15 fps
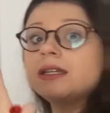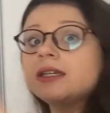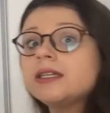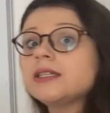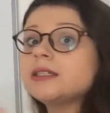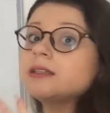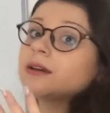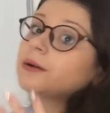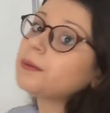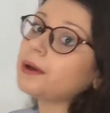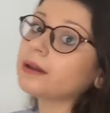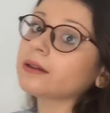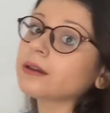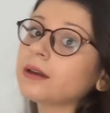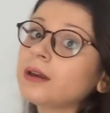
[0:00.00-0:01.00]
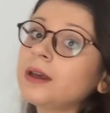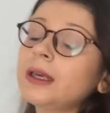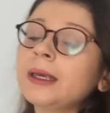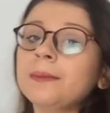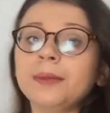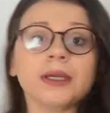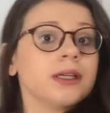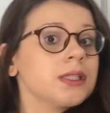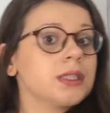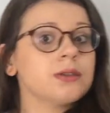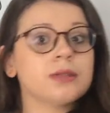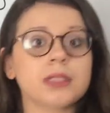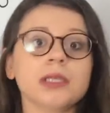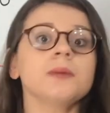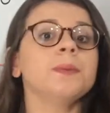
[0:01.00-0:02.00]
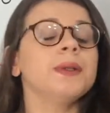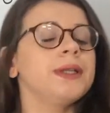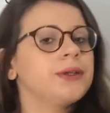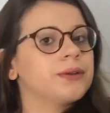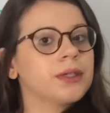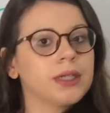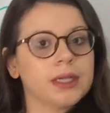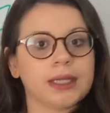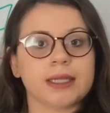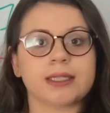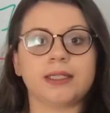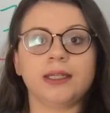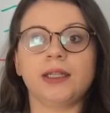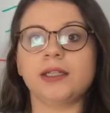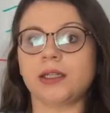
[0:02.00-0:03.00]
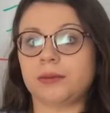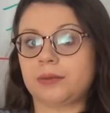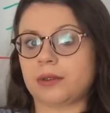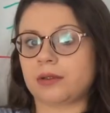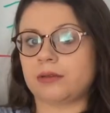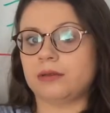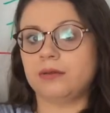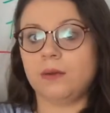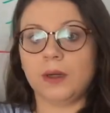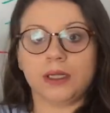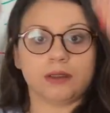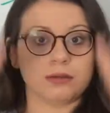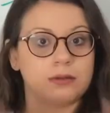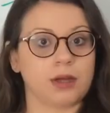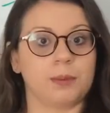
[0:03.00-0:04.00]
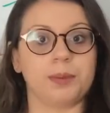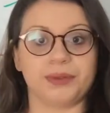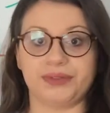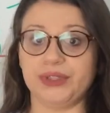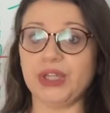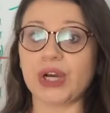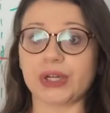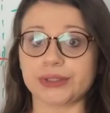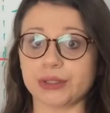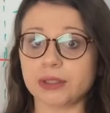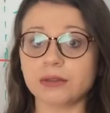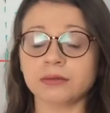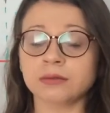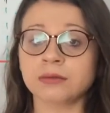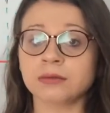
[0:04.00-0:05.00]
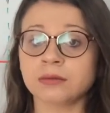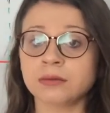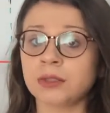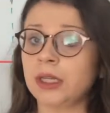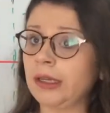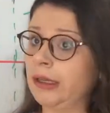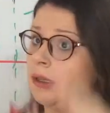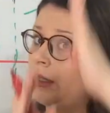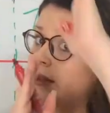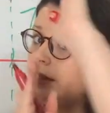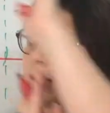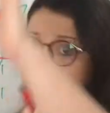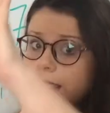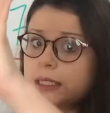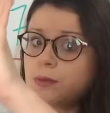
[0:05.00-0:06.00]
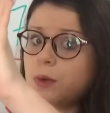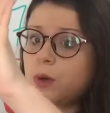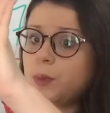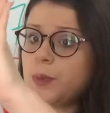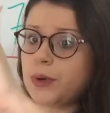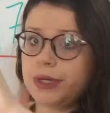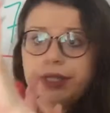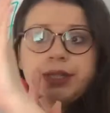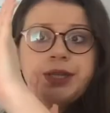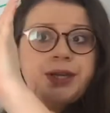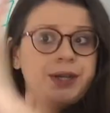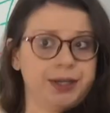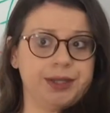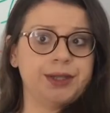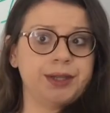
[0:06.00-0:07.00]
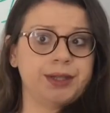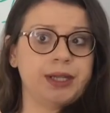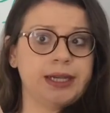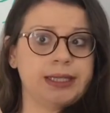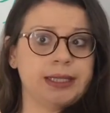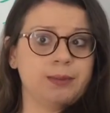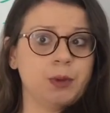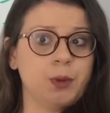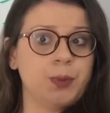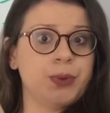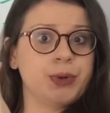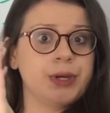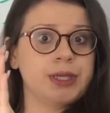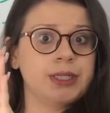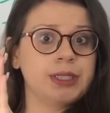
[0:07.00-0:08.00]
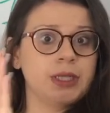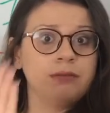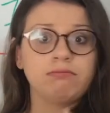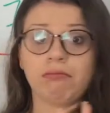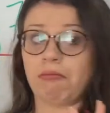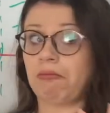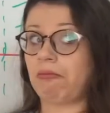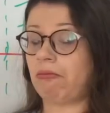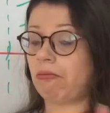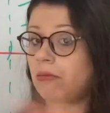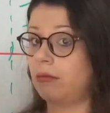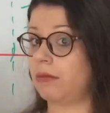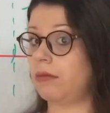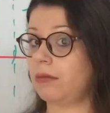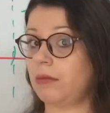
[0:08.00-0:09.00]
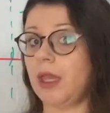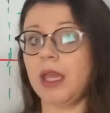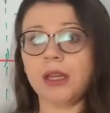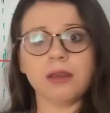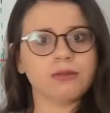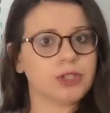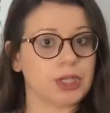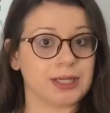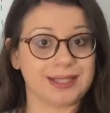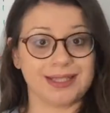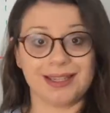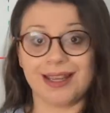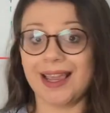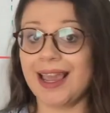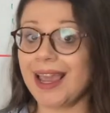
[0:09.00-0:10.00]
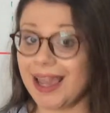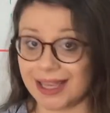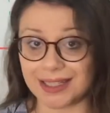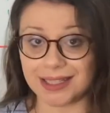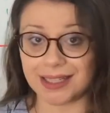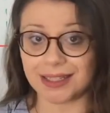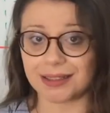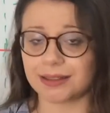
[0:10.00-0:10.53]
the easier one. Because you simply organize the number, one on top of the other, decimal point under decimal point, and you just add.